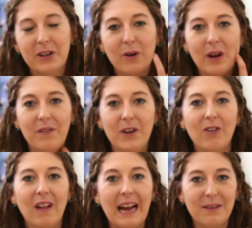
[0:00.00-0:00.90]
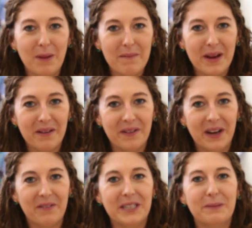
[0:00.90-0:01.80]
So if you liked my May
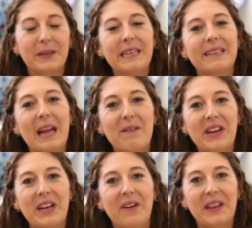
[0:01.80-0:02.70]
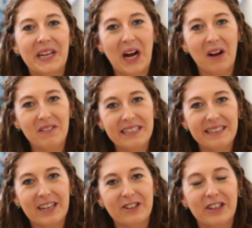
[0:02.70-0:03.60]
favorites, please let me know in the comments
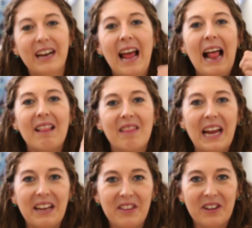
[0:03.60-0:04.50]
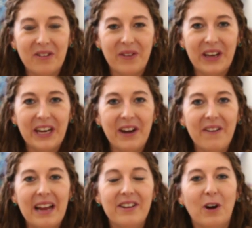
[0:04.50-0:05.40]
section. Like this
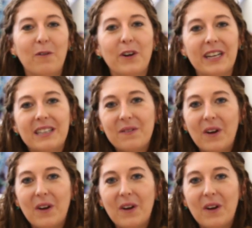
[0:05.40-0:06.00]
video, and don't forget to